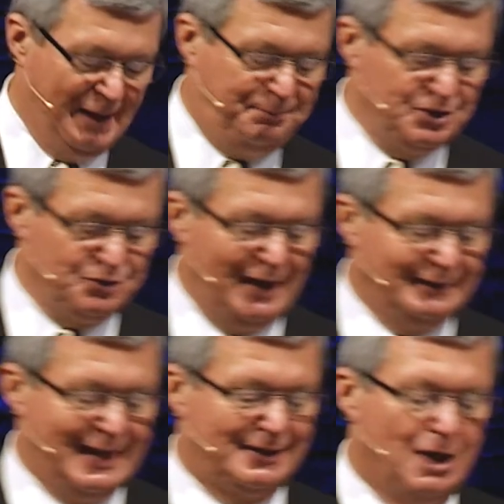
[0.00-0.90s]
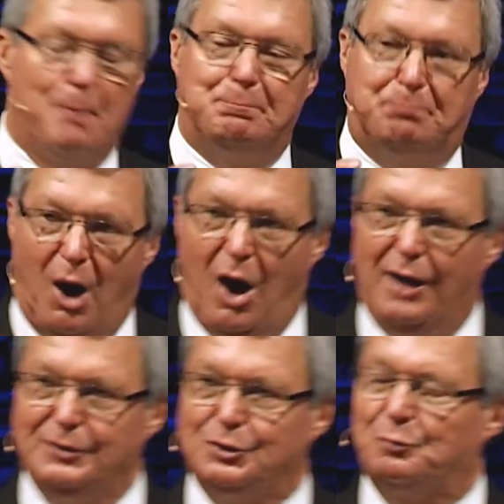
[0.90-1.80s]
put in your outline
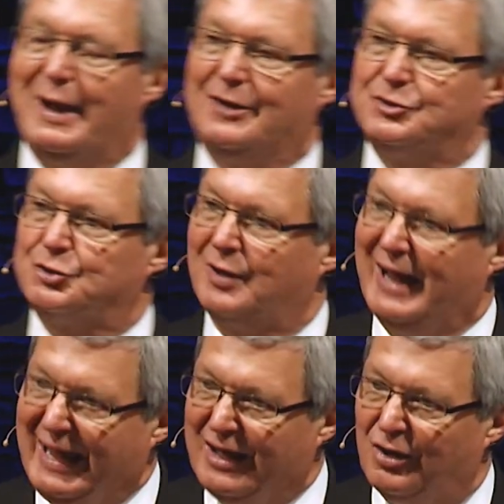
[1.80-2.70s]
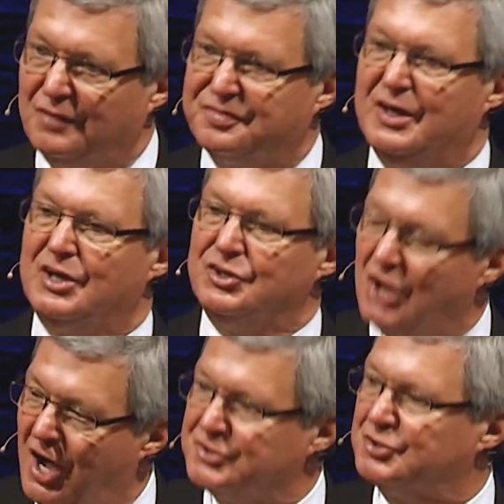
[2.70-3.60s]
bond around your health,
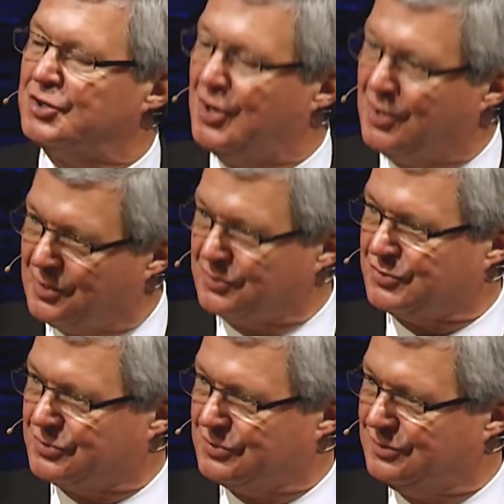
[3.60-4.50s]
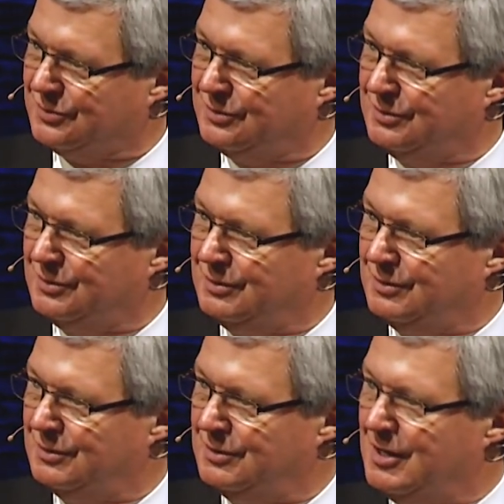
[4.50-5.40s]
not your hurts.
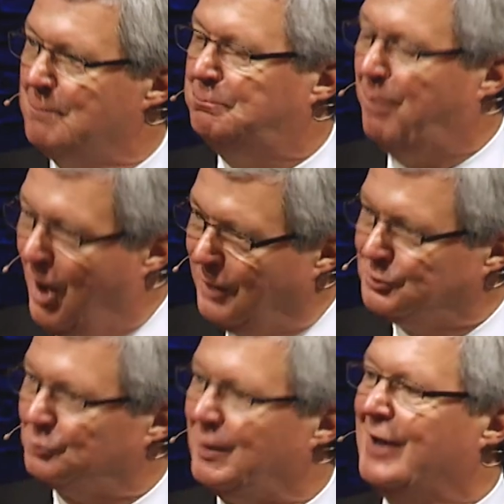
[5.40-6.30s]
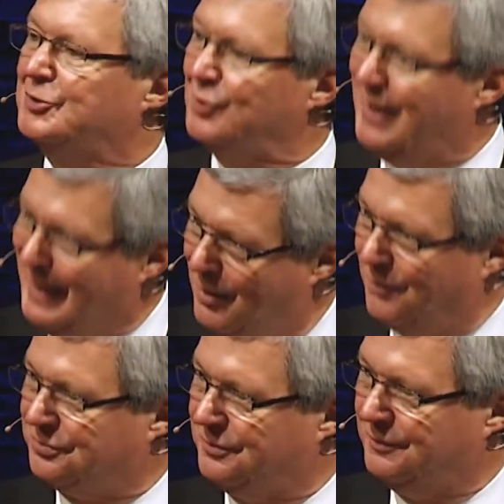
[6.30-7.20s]
Bond around your
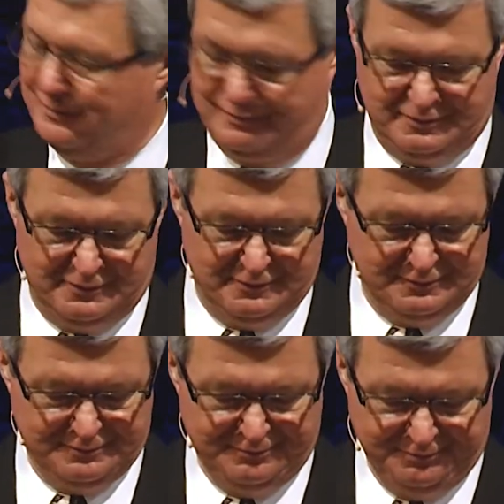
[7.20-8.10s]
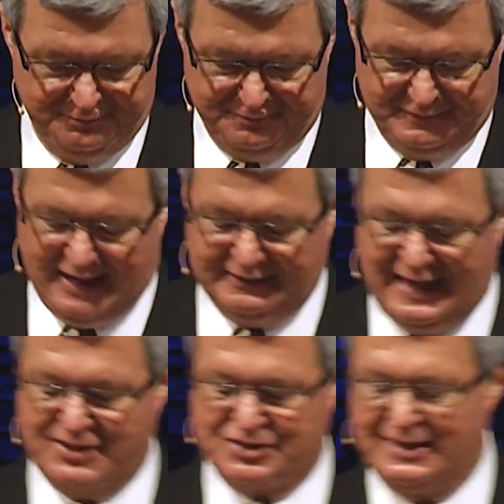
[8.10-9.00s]
health. Now,
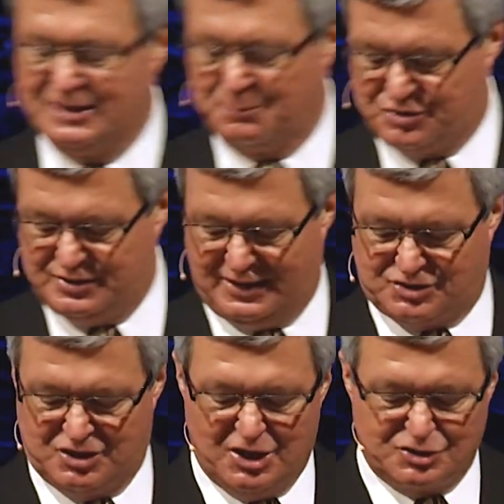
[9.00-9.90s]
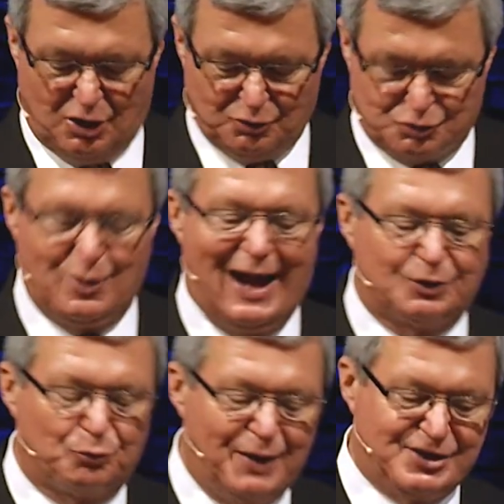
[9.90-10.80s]
last thing, number six, don't try to
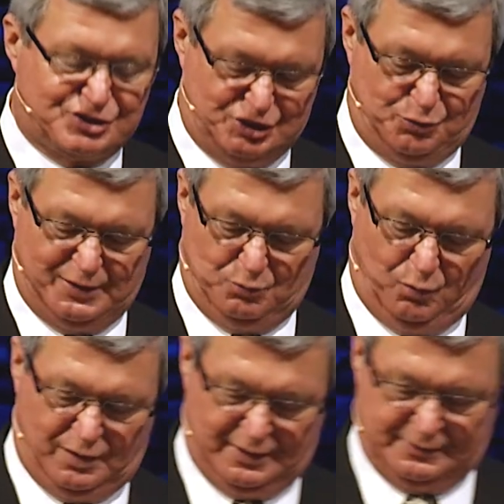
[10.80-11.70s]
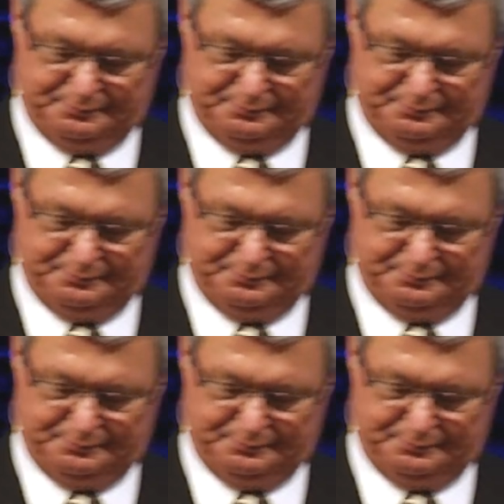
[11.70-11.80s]
rescue anyone.